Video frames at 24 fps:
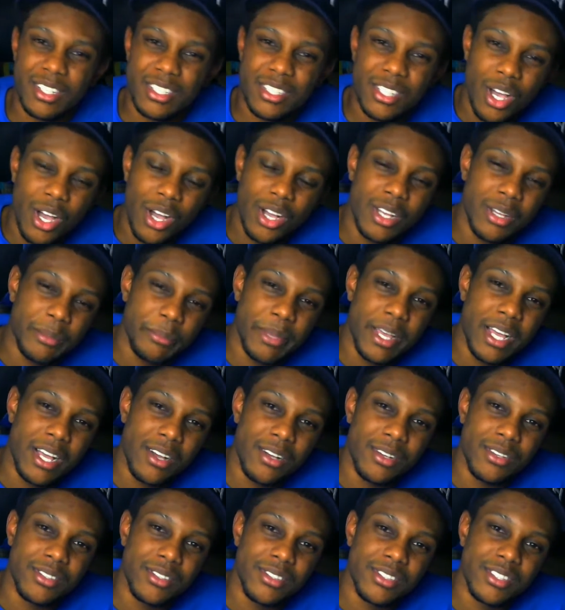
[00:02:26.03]
talk
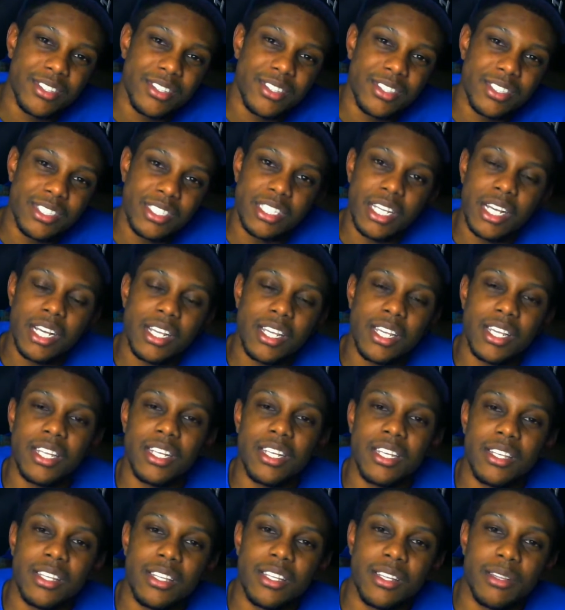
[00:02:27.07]
about
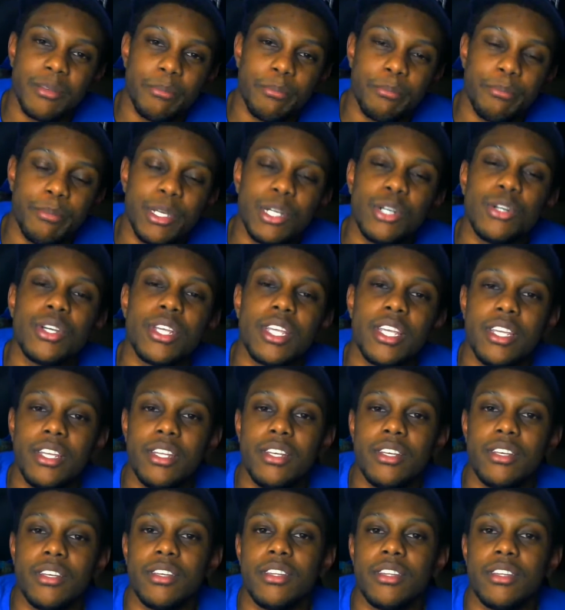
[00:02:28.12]
sucking,
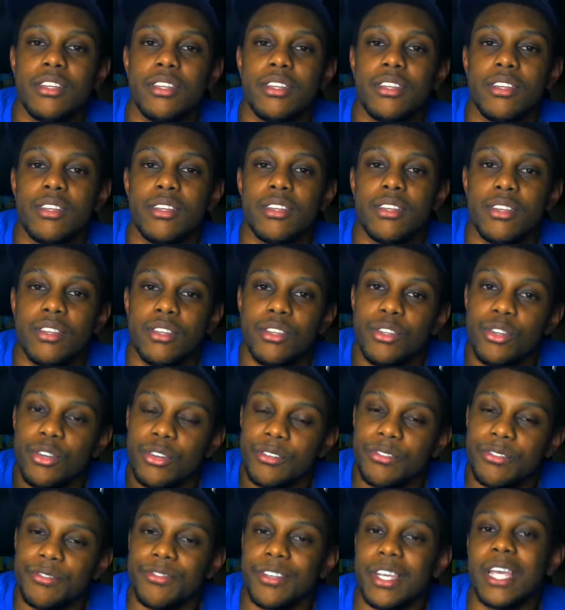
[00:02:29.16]
milking
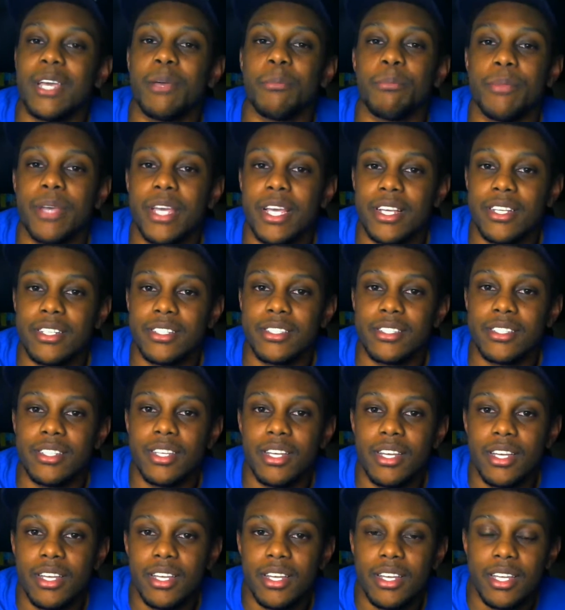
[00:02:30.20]
your fan base
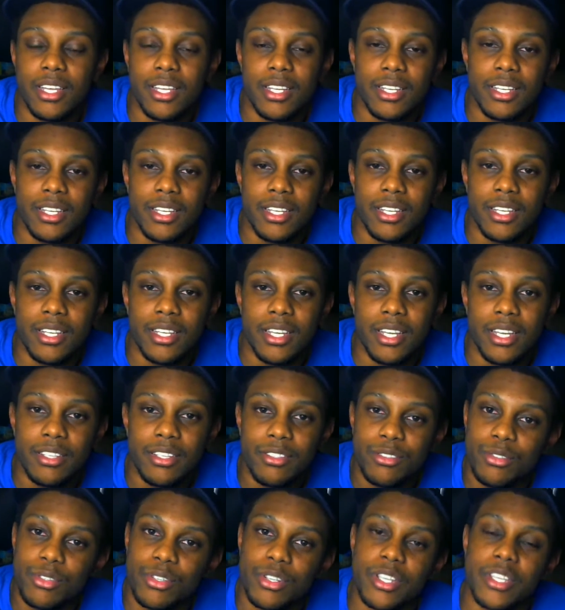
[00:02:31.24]

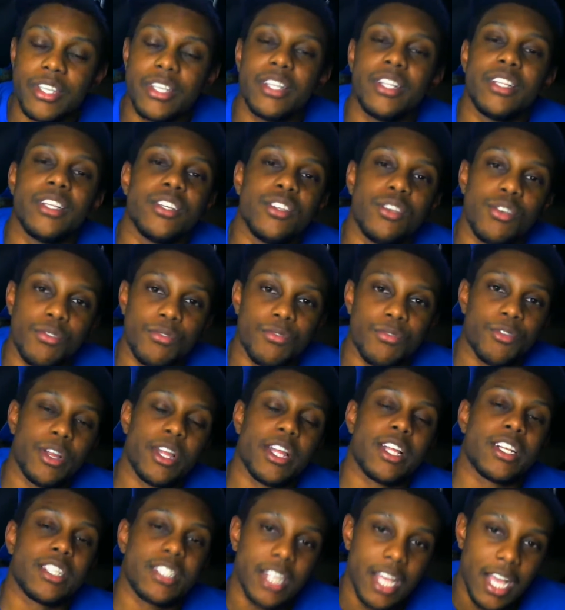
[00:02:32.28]
and you're killing your
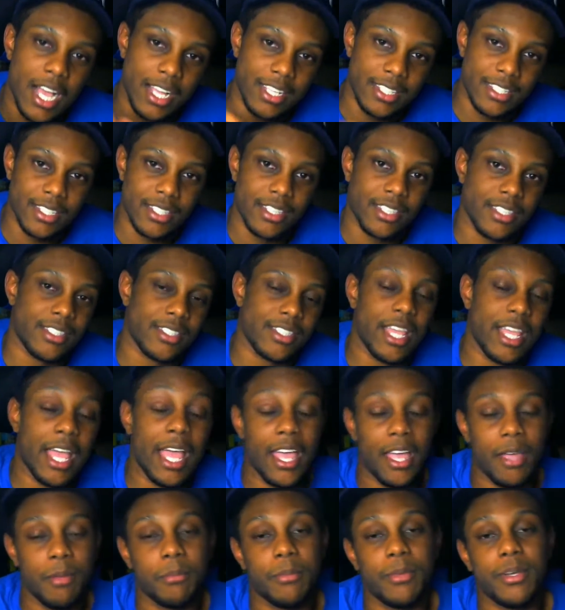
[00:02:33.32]
franchise at the
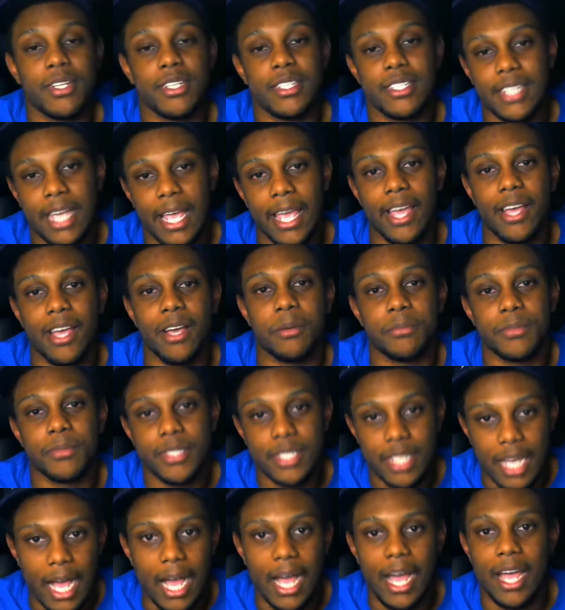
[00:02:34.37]
same damn
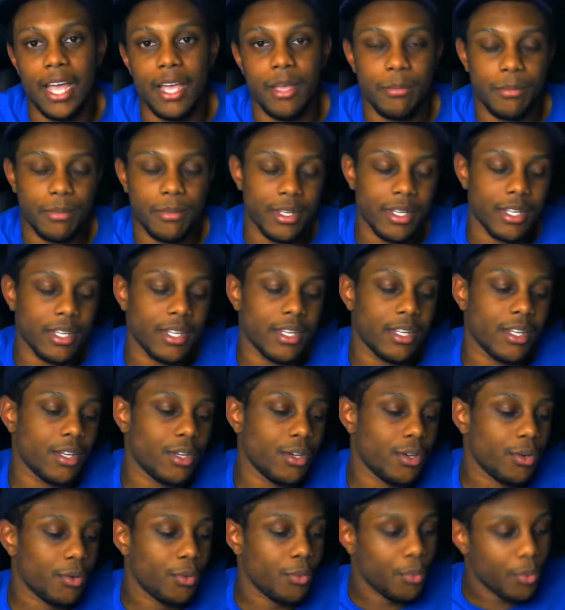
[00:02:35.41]
time.
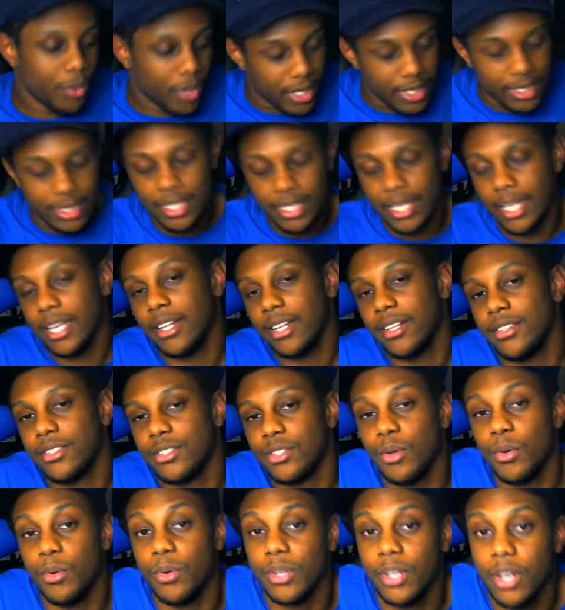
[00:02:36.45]
What the hell is
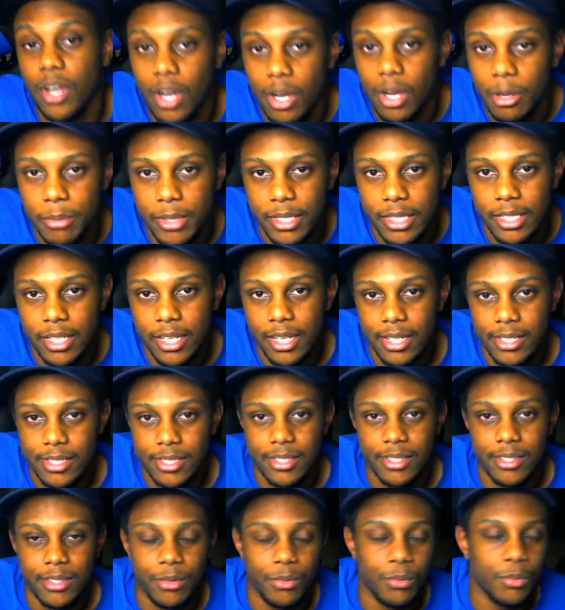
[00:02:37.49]
going on,
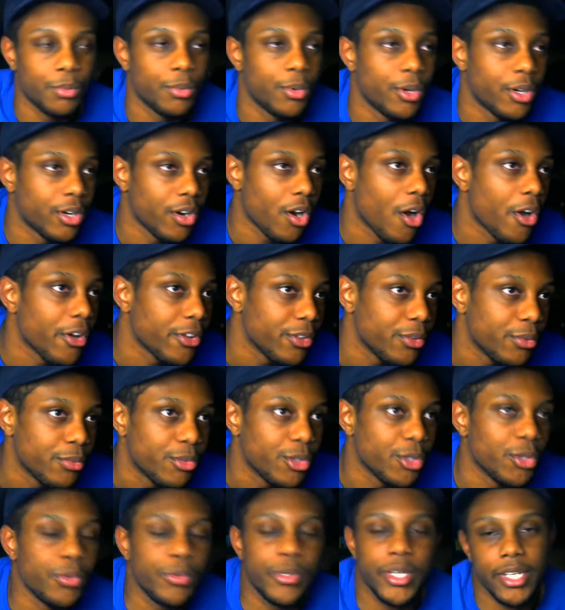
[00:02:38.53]
Bethesda? What are you
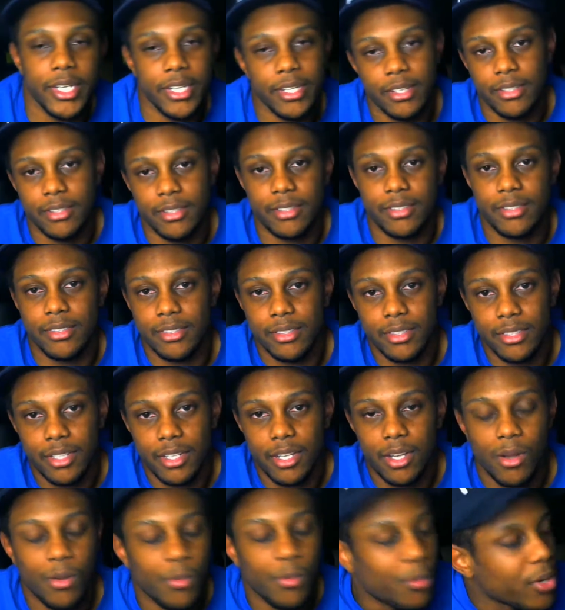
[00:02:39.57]
doing?
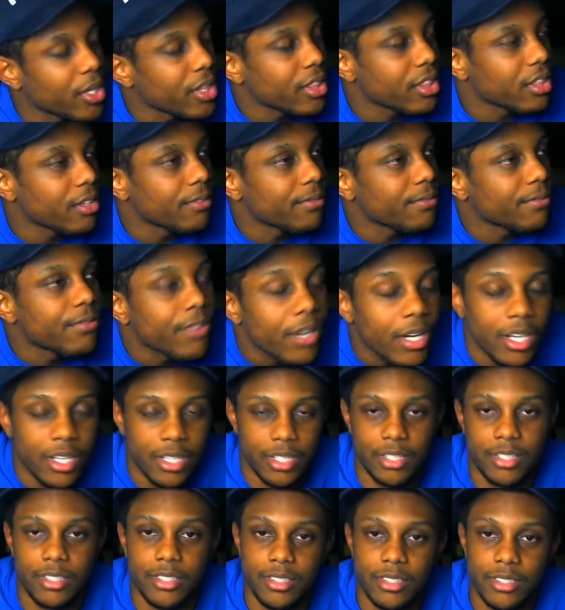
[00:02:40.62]
What the
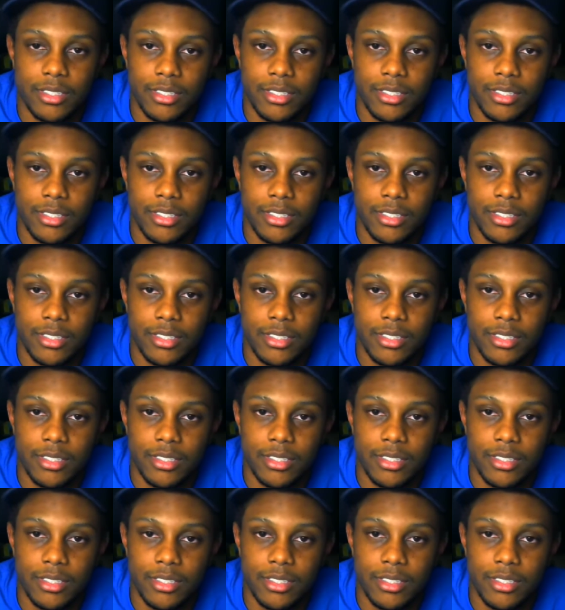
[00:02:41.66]
fuck?